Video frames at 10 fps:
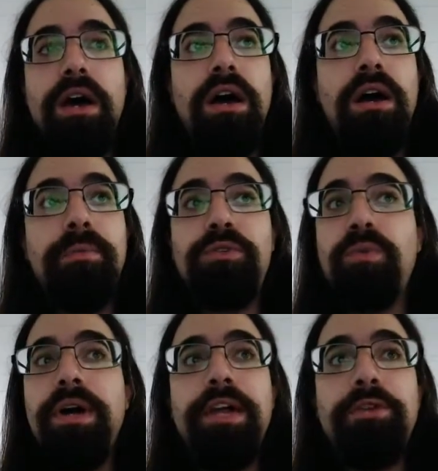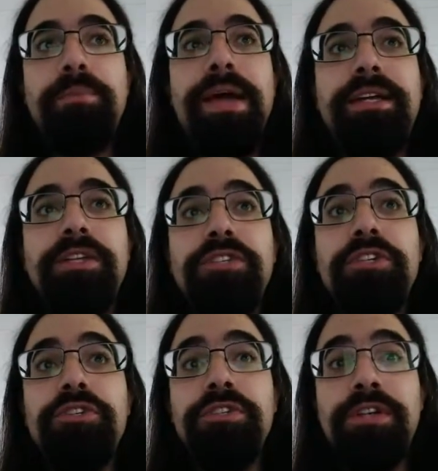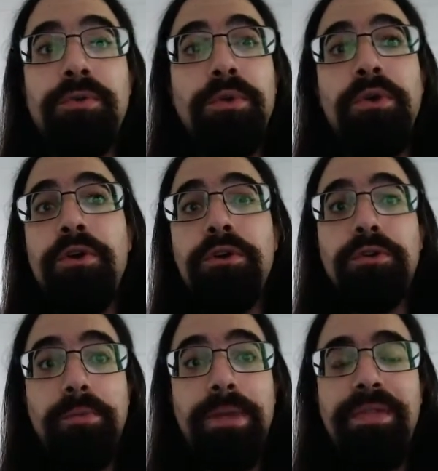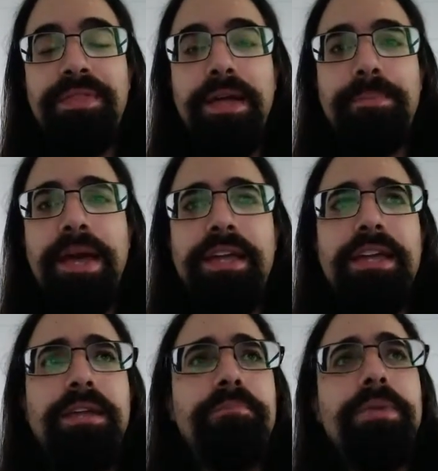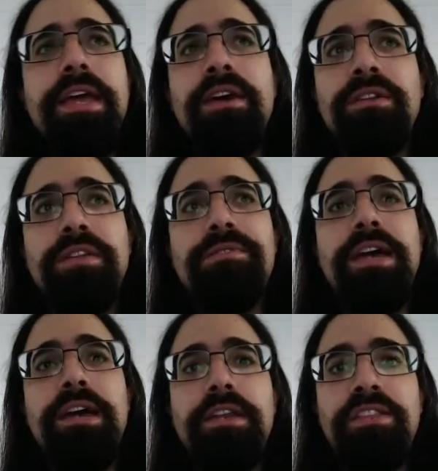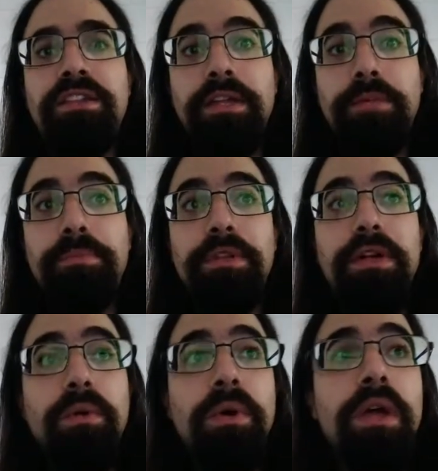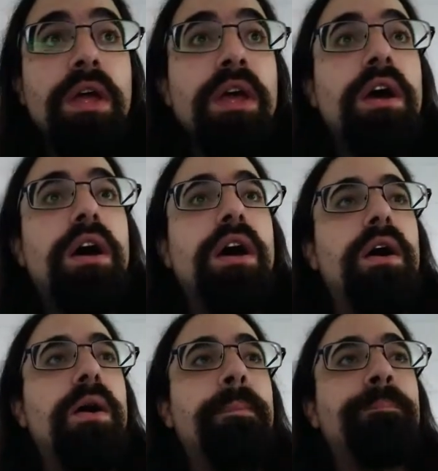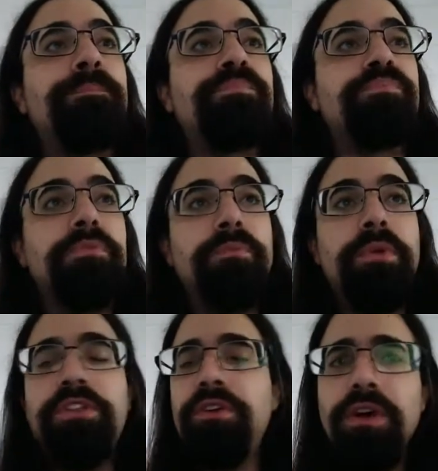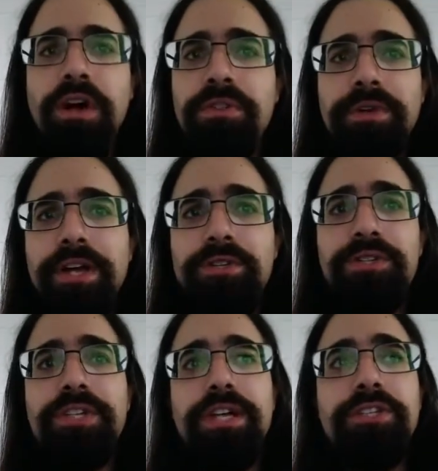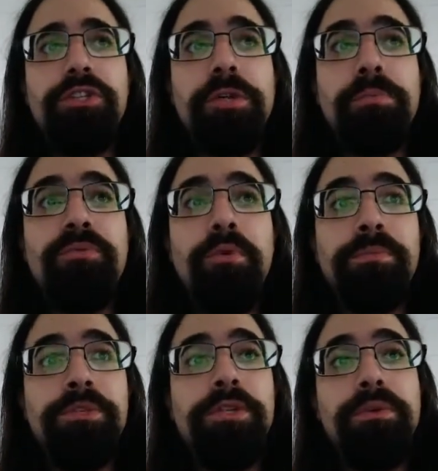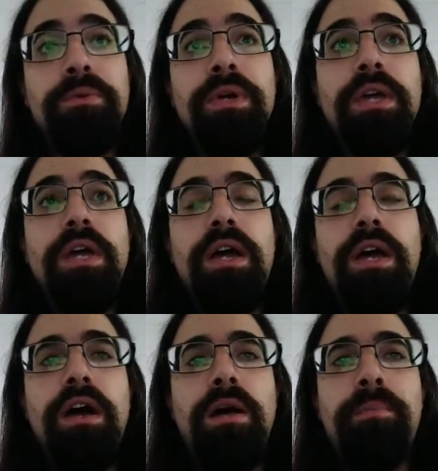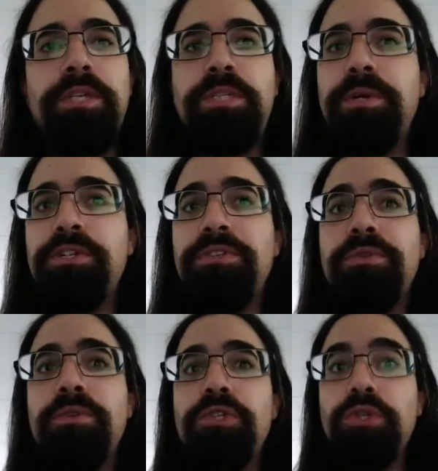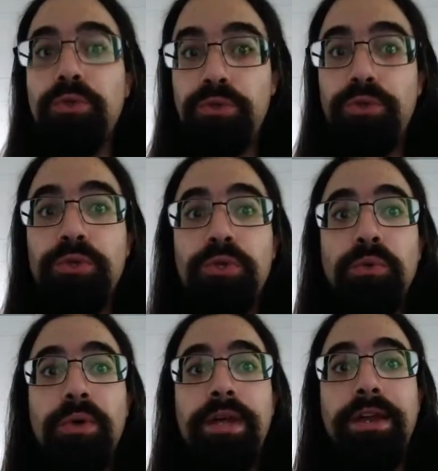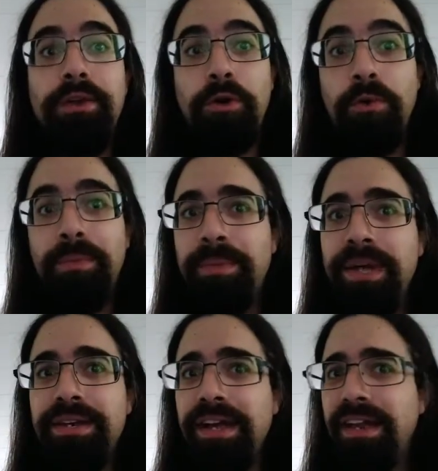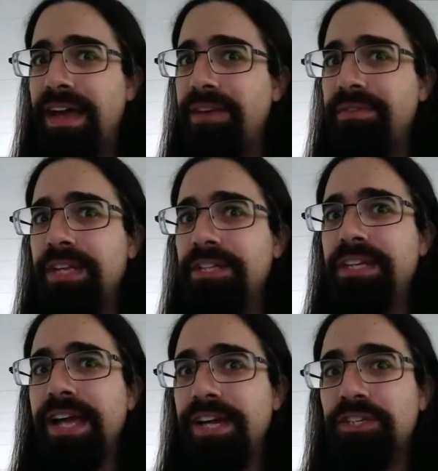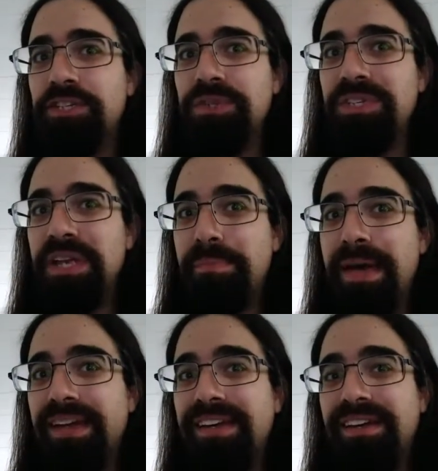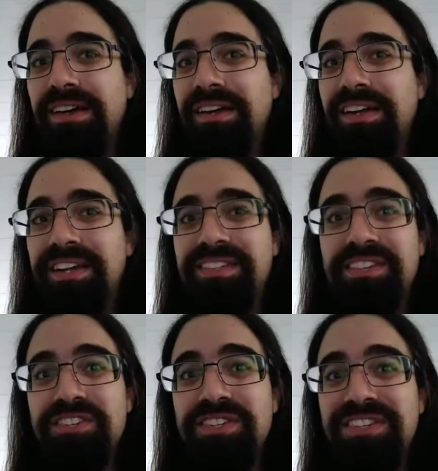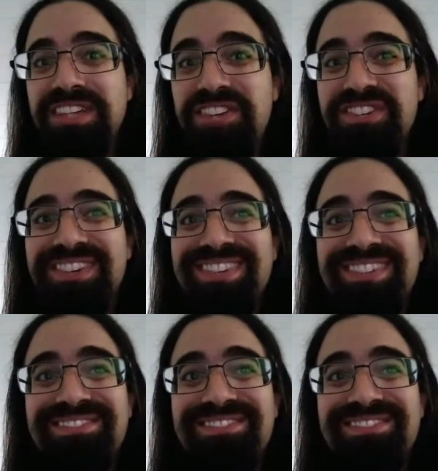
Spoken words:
It's why I do back extensions, and I wrote an article about that back in May. I'll leave that in the link below. But there are other exercises you can perform too, especially for those of you who choose to work out at home and might not have easy access to, say, a back extension station.